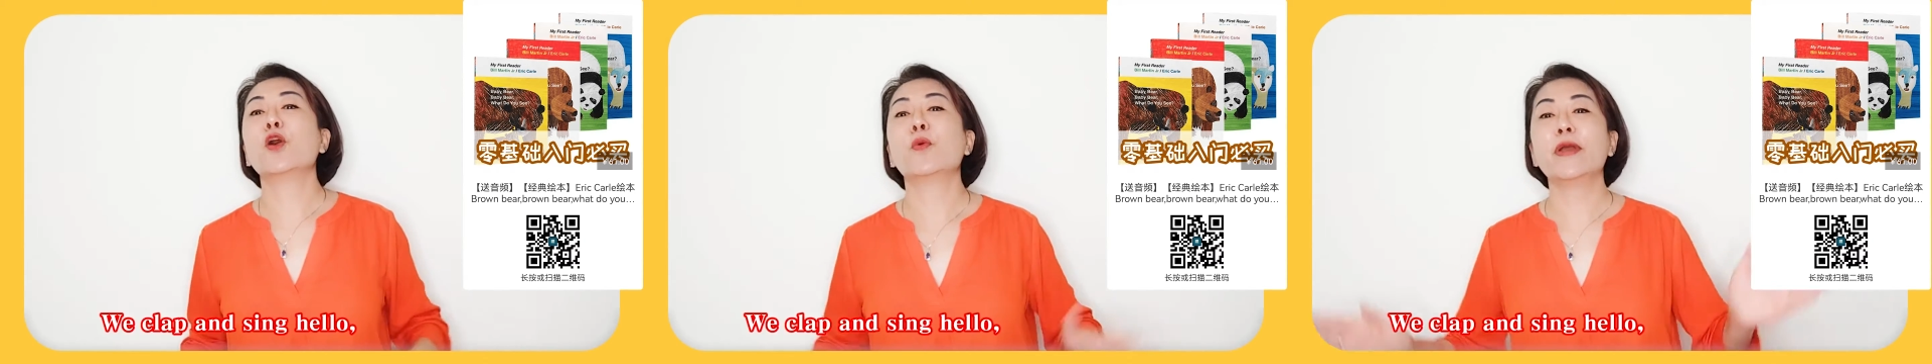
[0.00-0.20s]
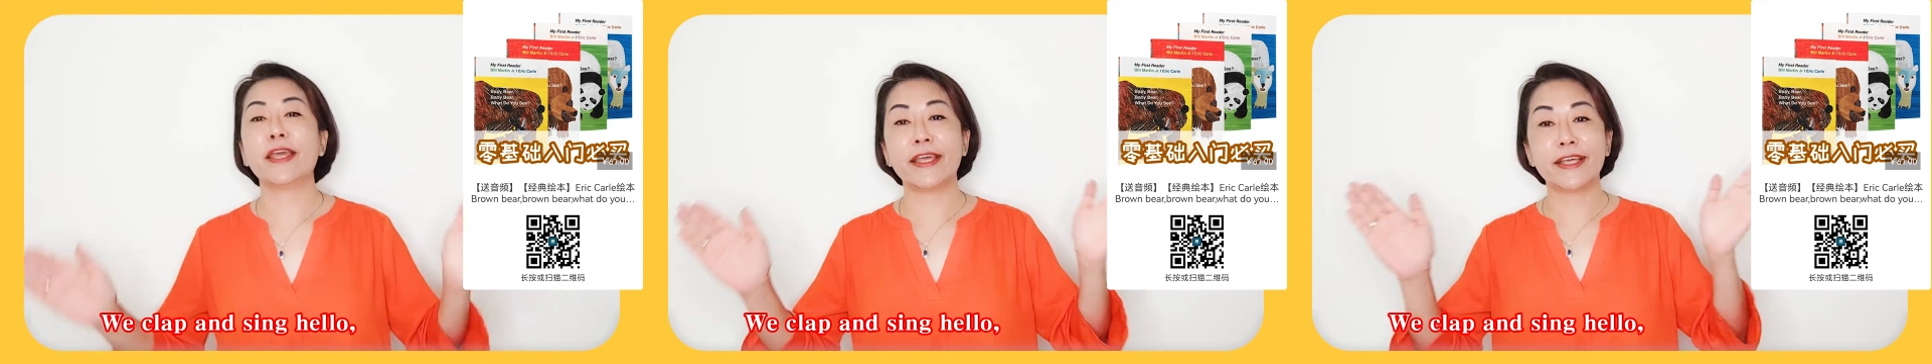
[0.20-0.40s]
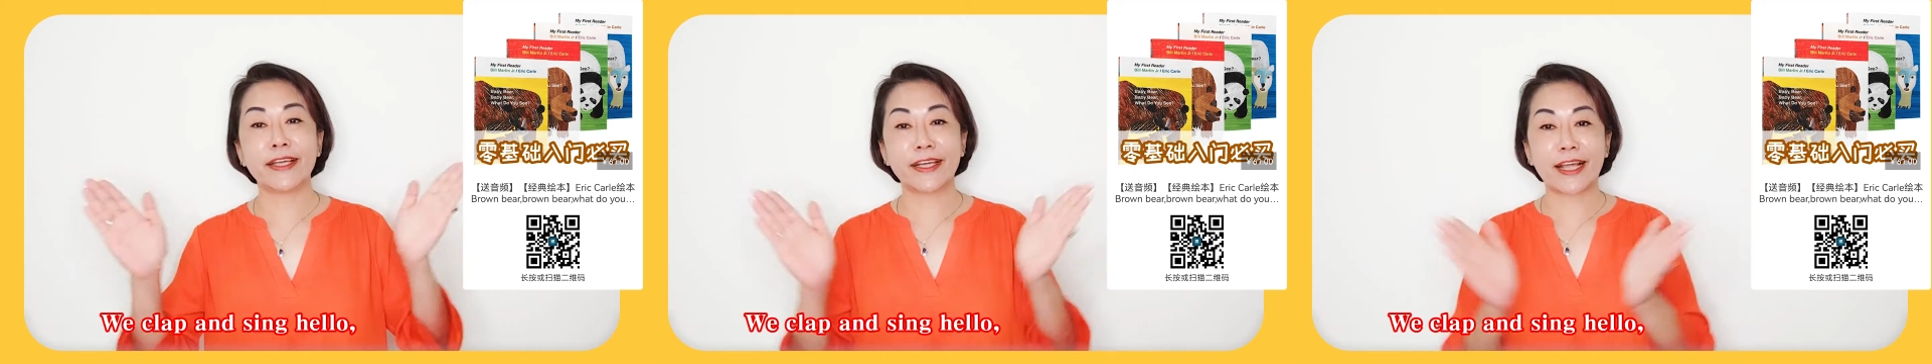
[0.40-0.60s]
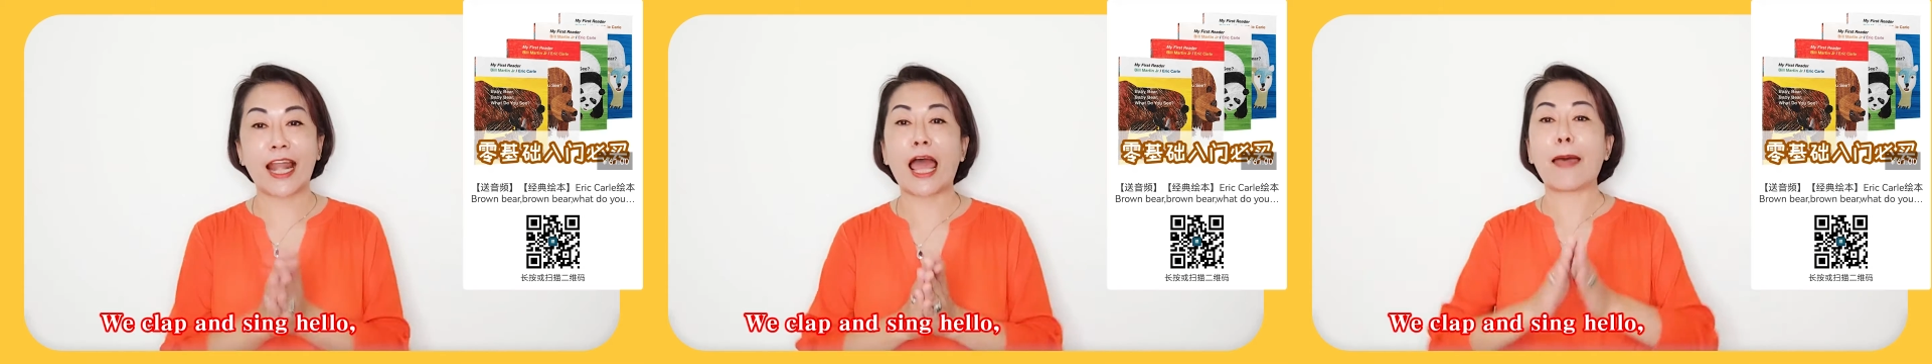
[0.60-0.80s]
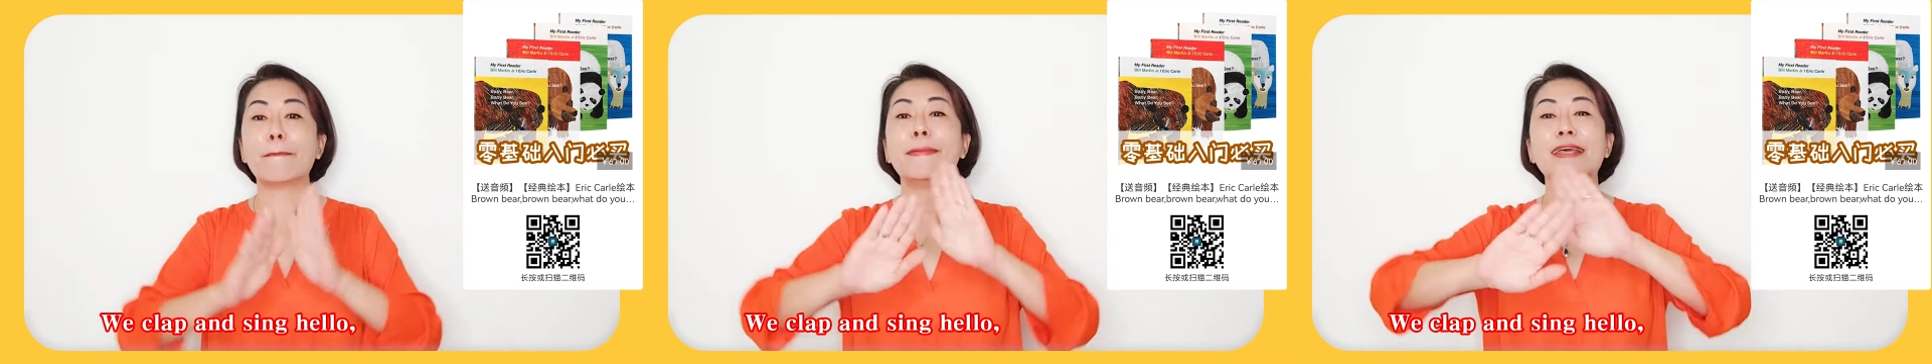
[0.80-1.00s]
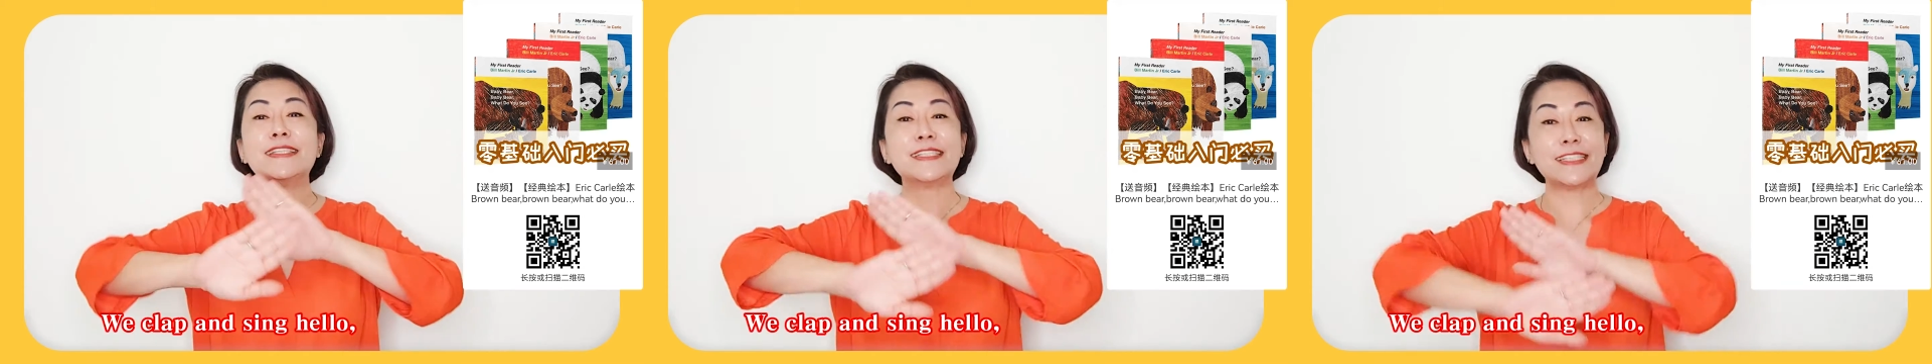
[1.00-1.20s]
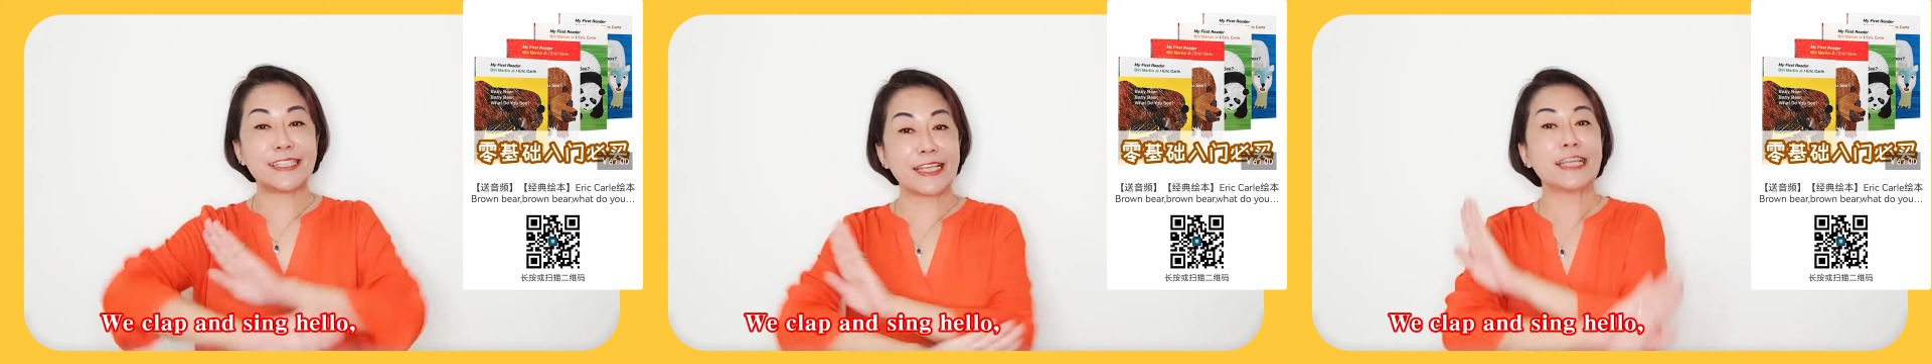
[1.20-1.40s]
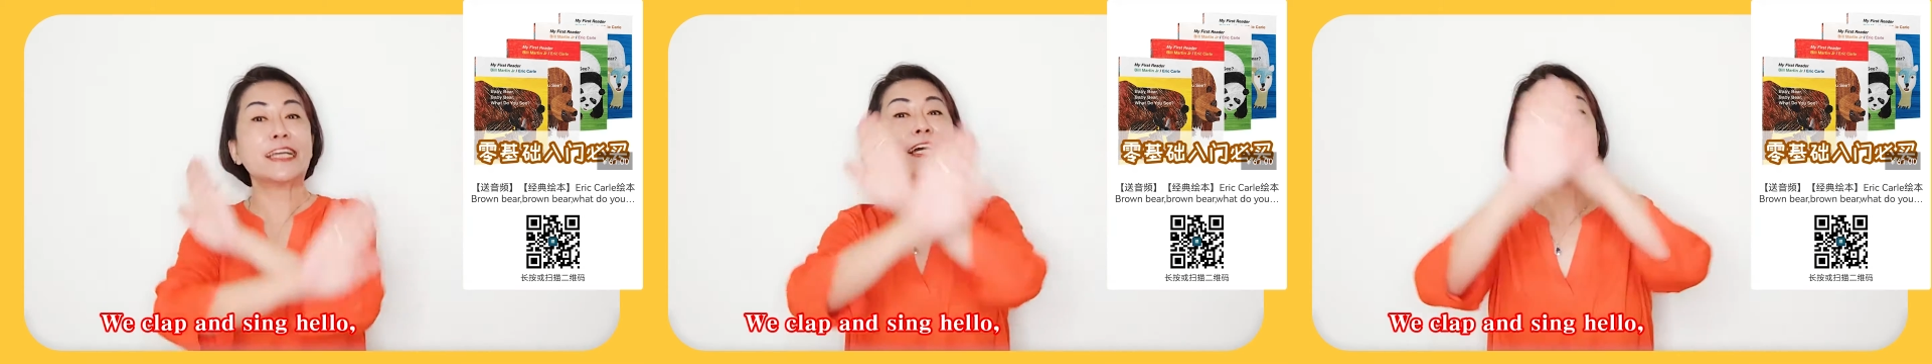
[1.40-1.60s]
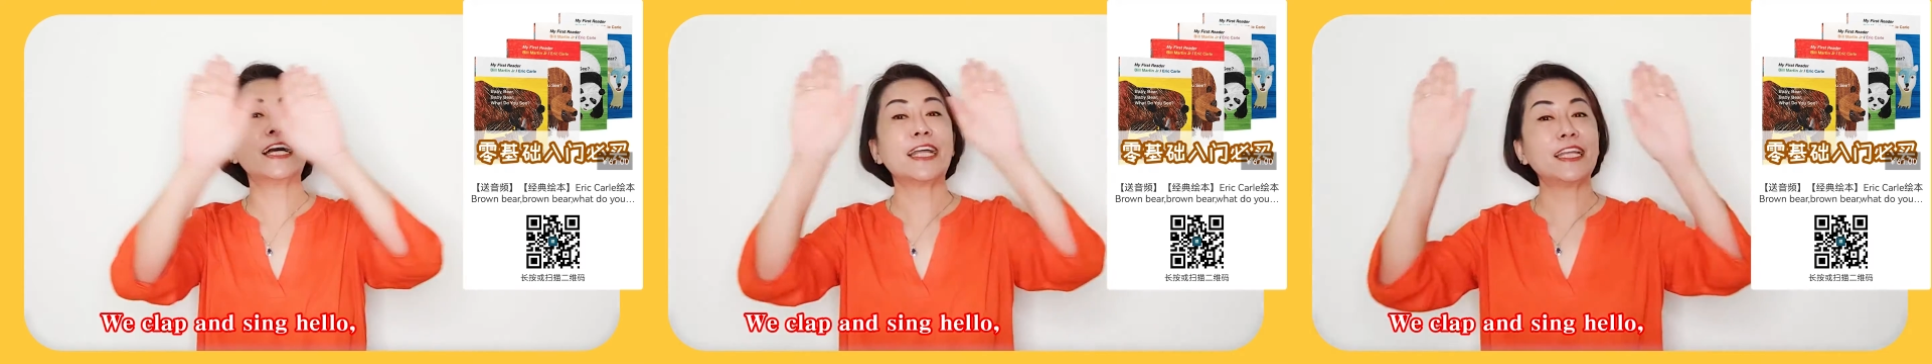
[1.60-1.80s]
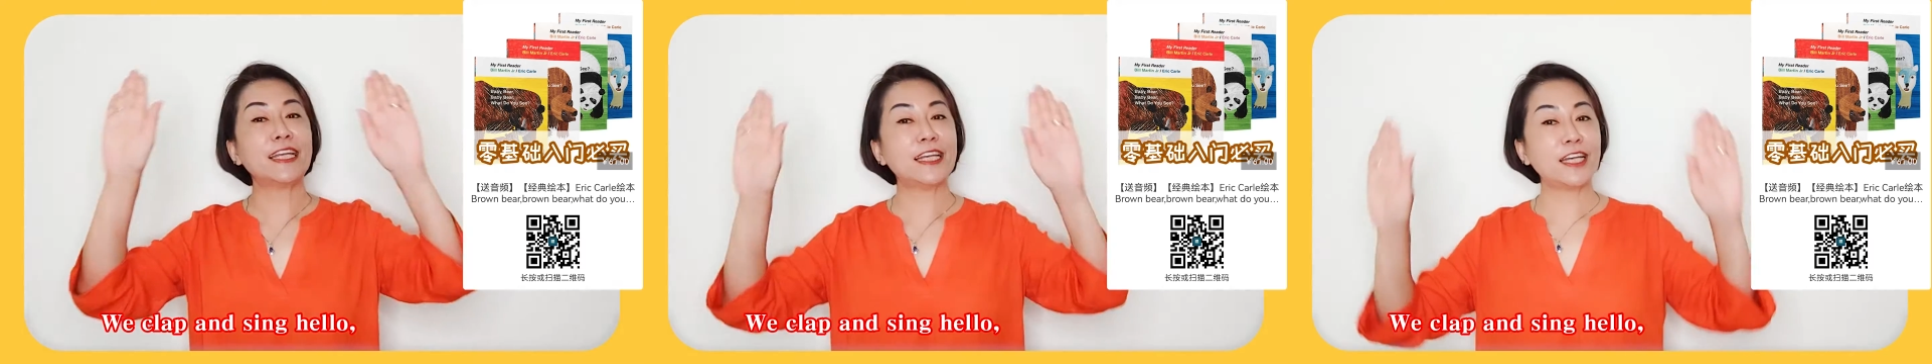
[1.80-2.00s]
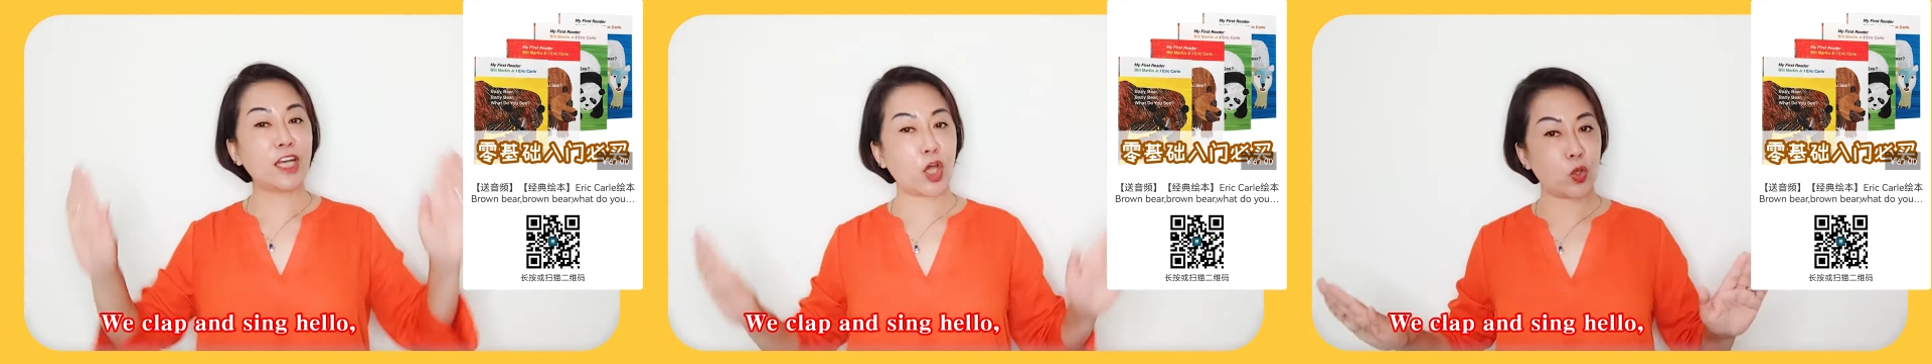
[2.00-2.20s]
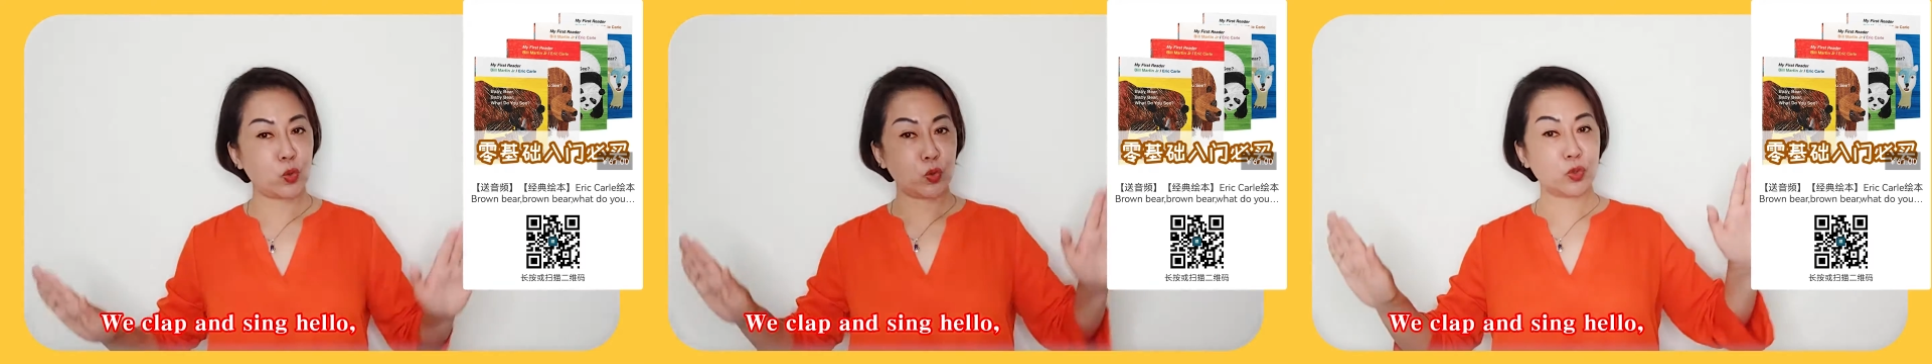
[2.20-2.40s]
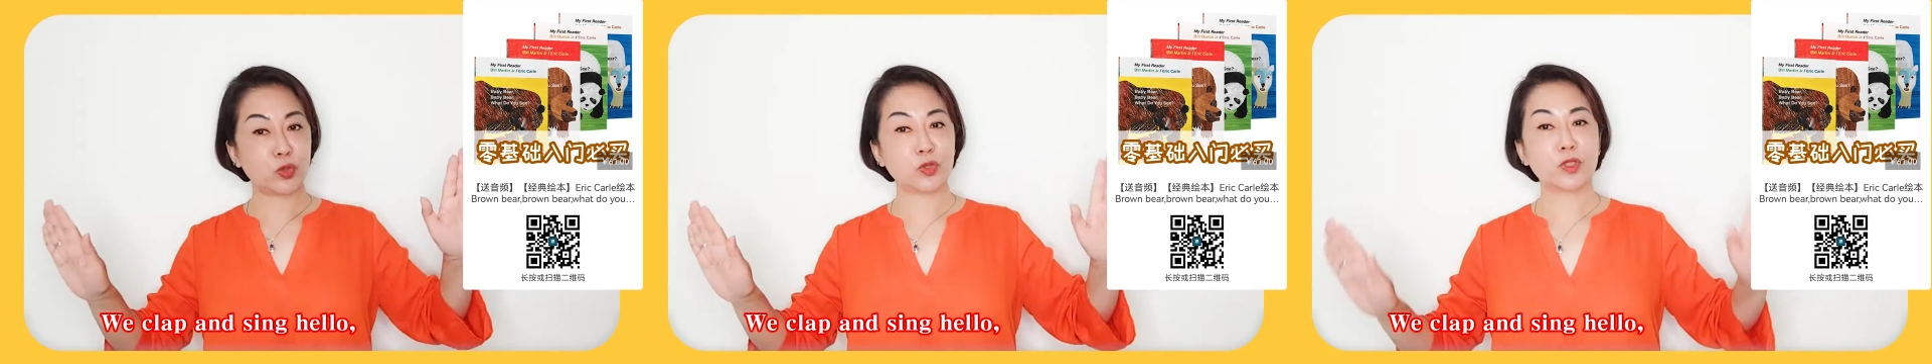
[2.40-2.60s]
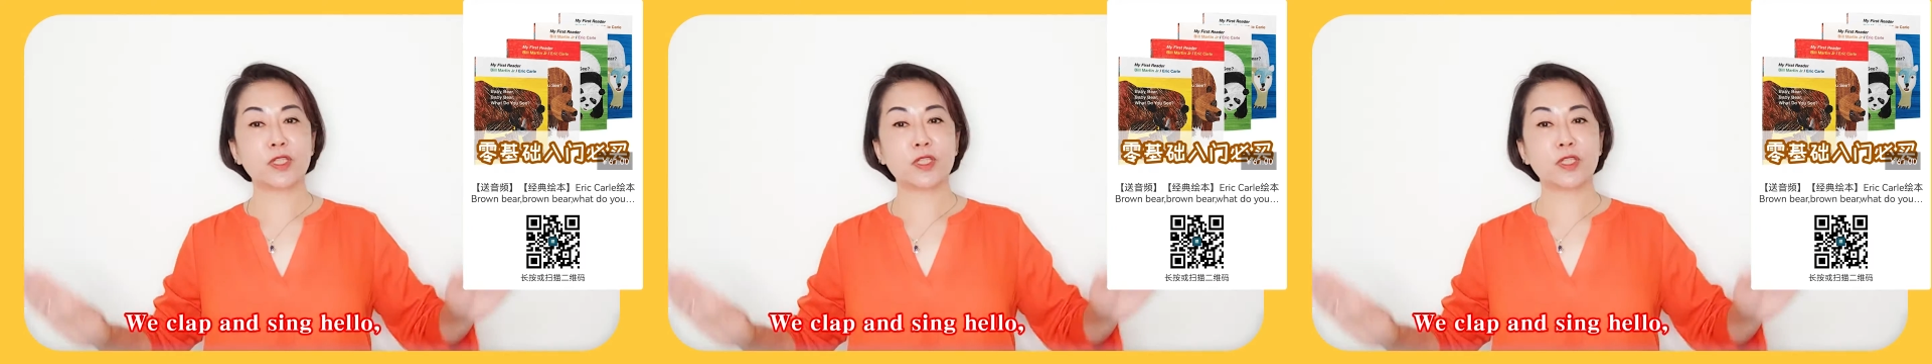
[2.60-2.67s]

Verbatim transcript: We clap and sing hello.